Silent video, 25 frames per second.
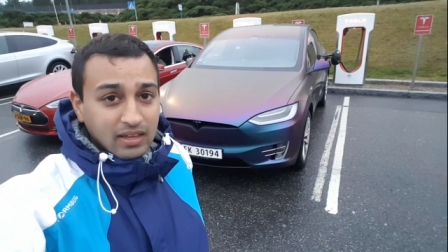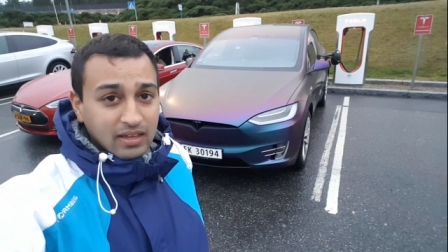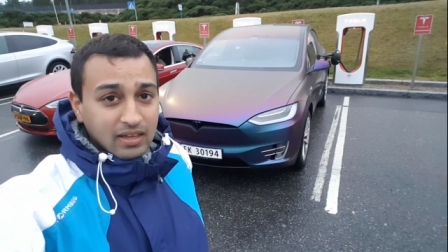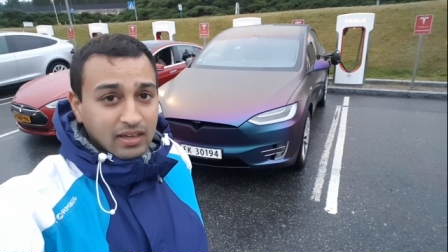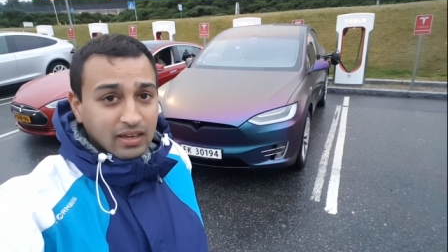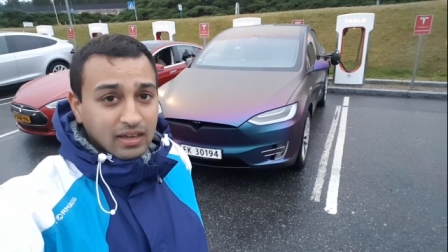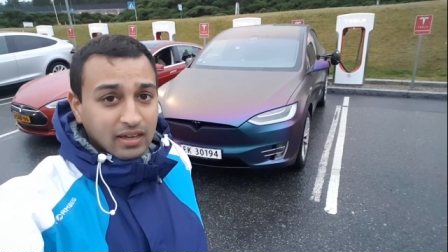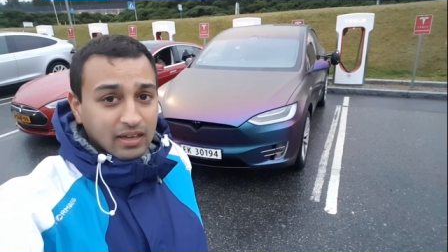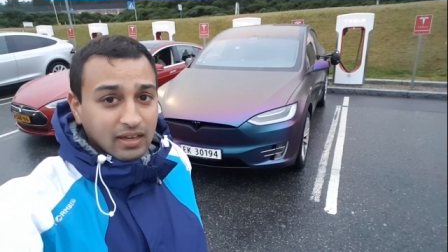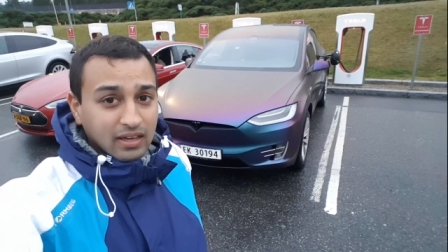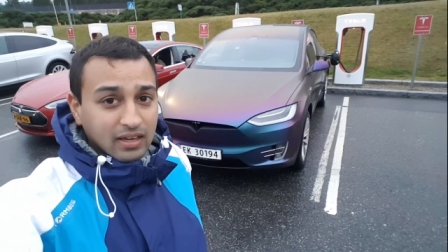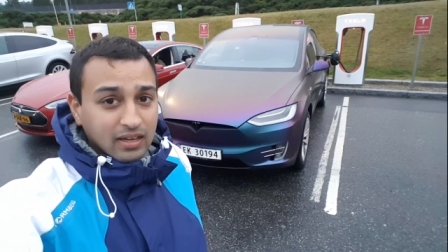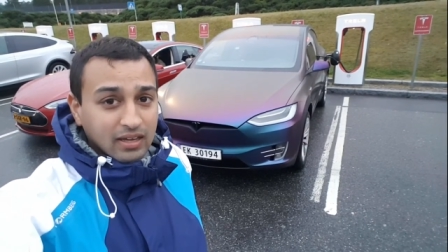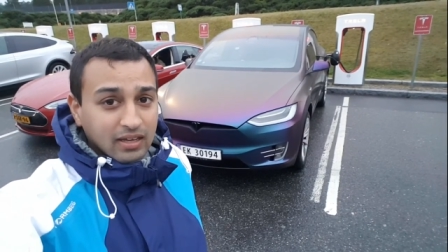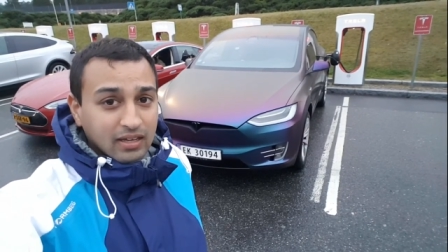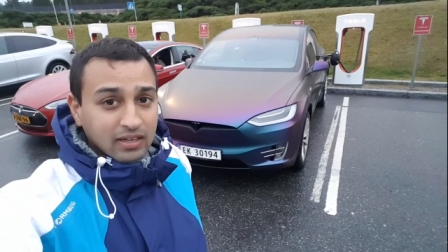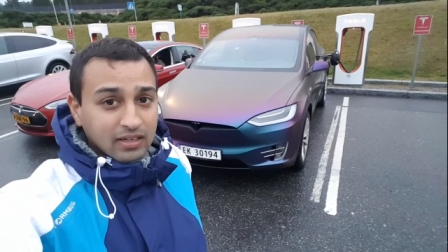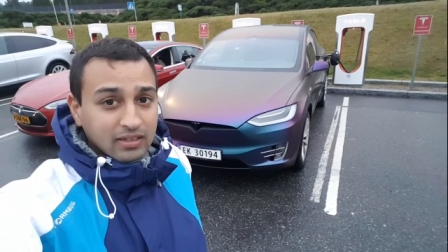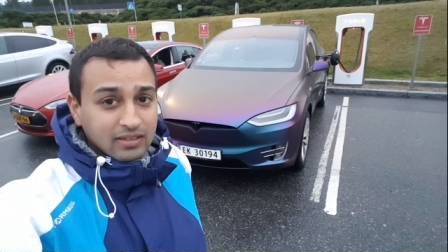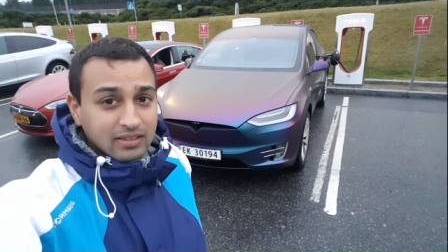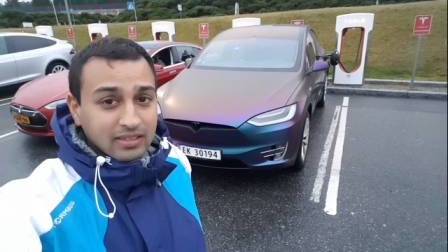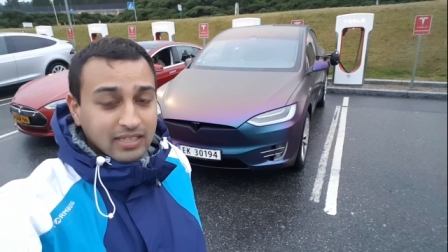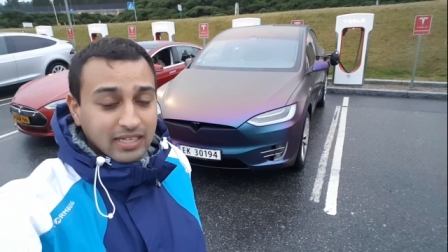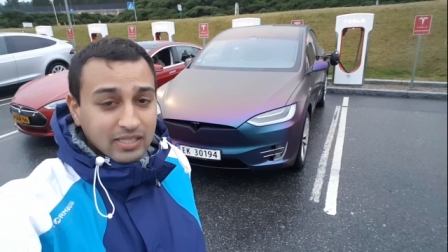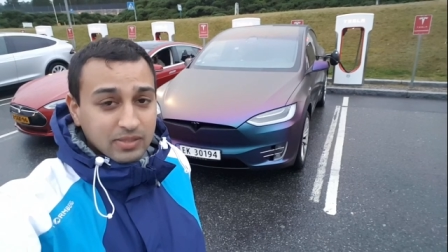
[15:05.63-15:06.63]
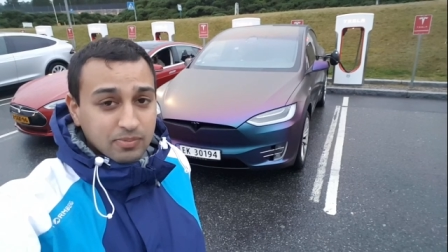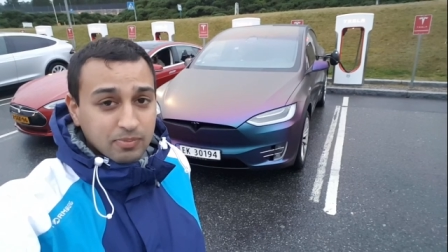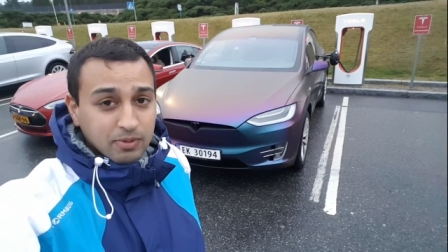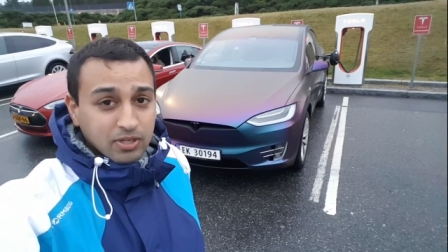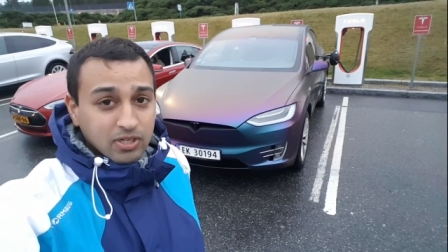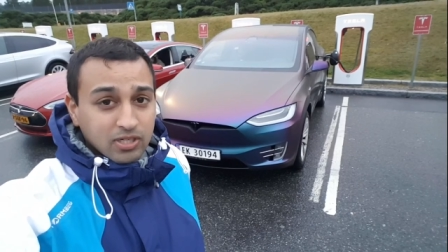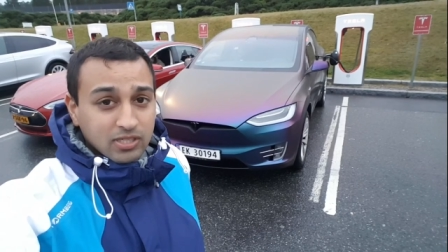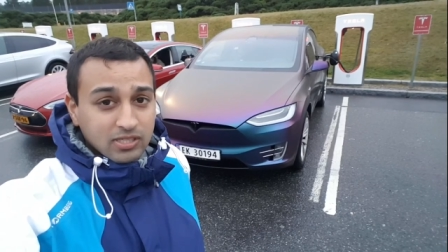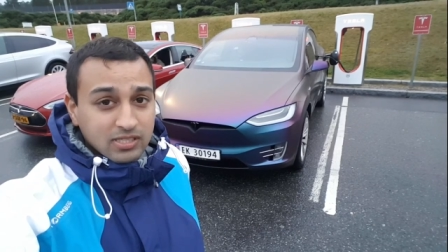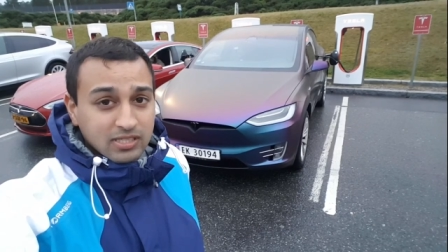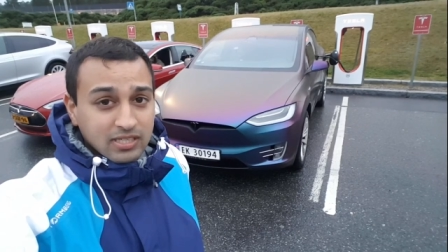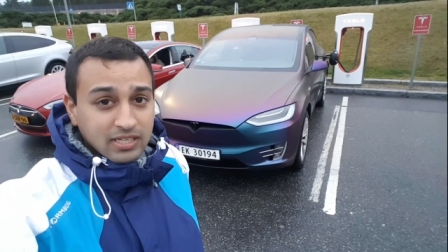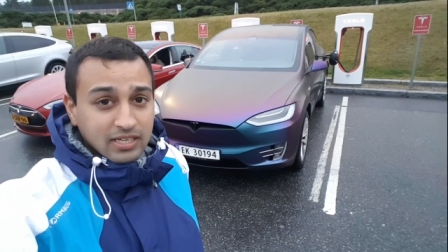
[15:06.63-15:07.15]
That's
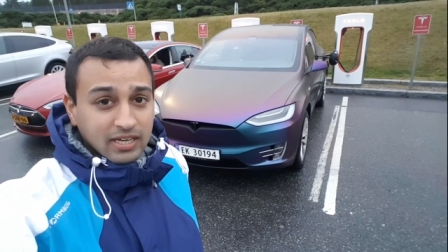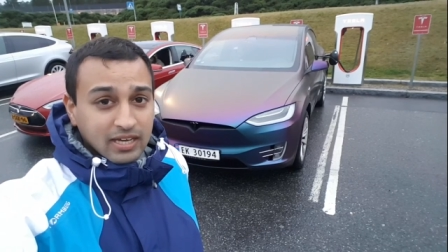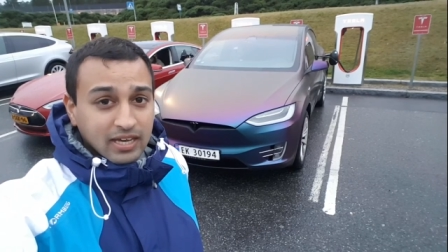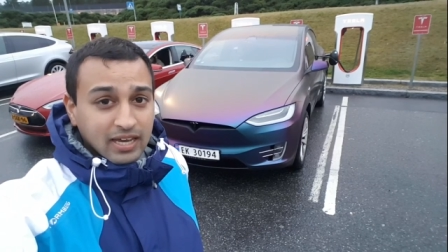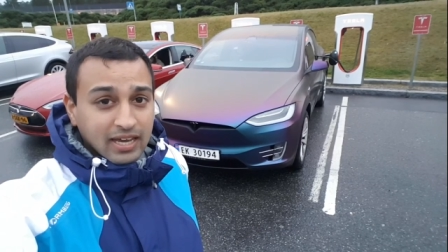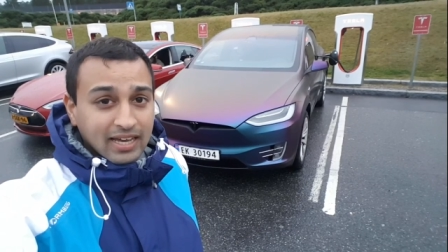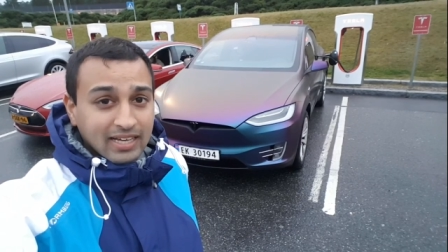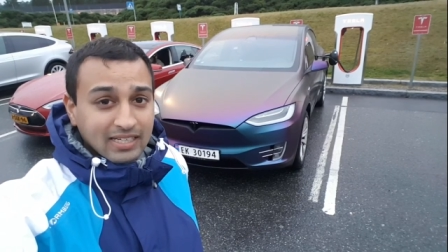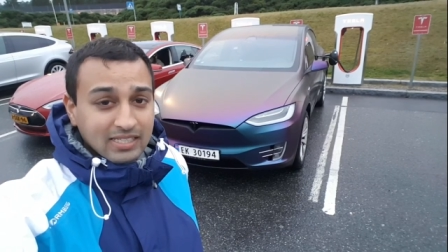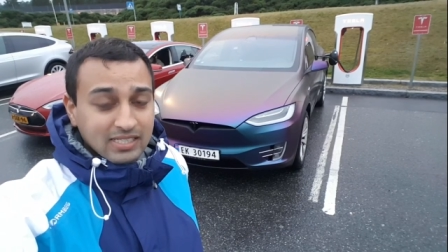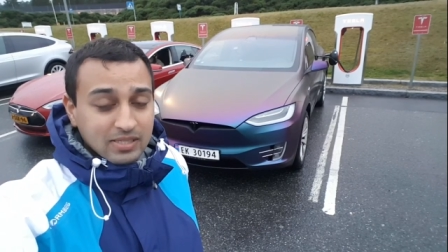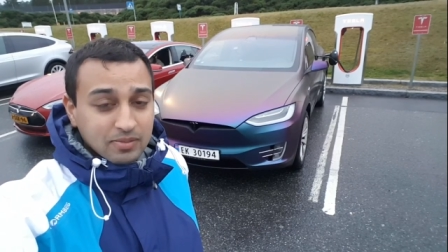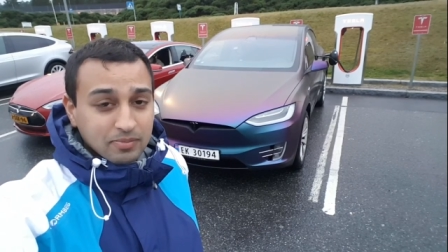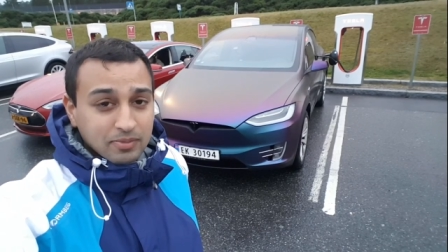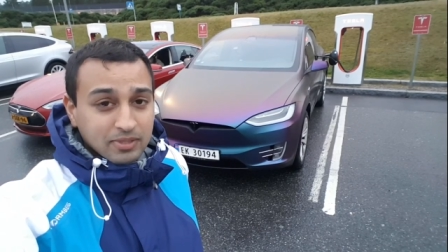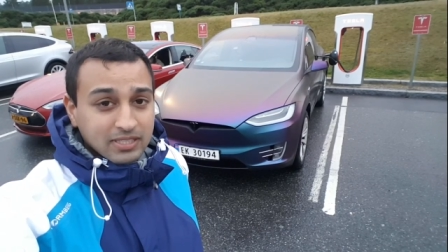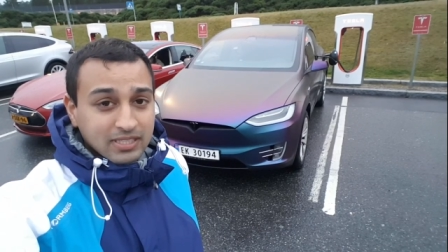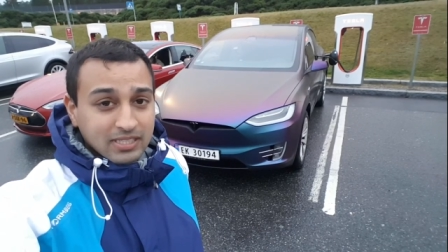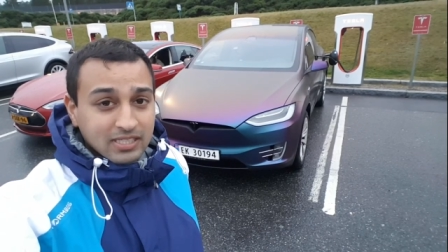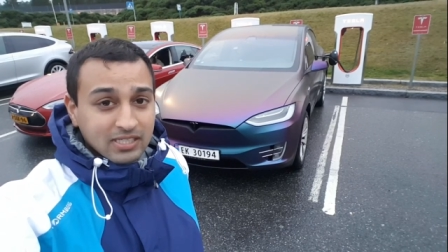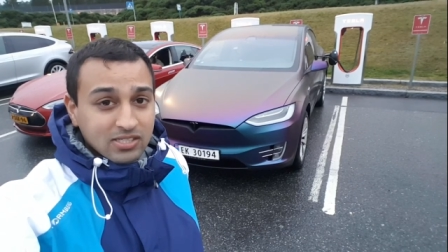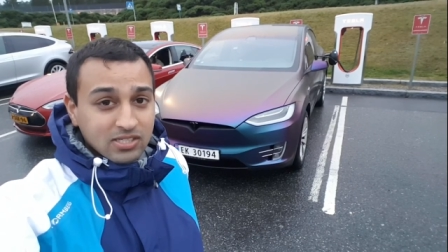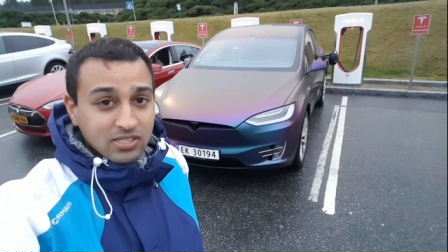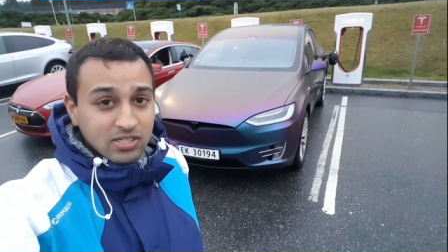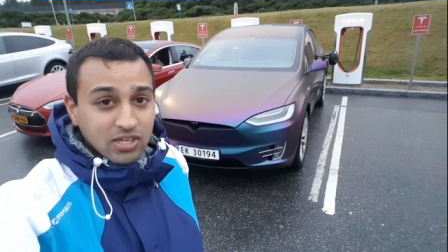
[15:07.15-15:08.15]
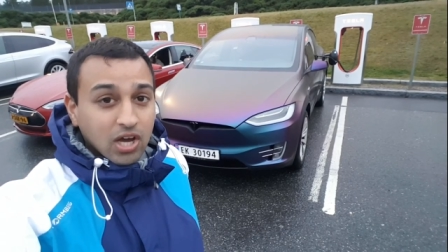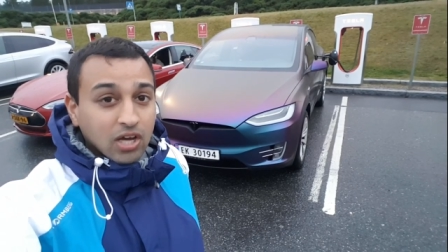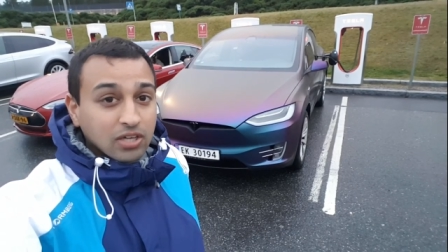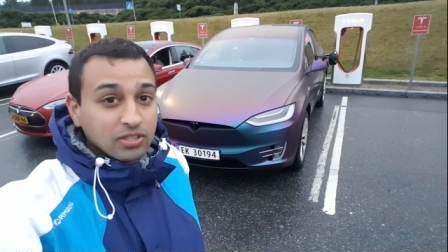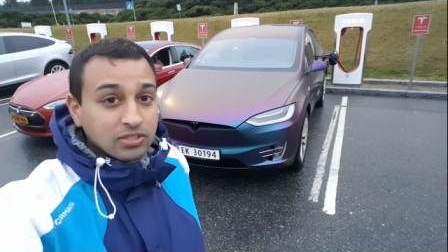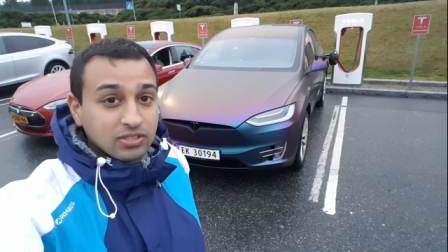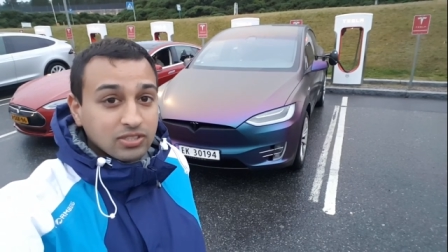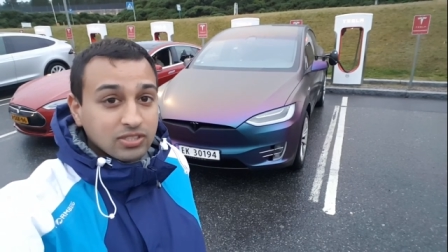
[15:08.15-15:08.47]
because the estimate is not,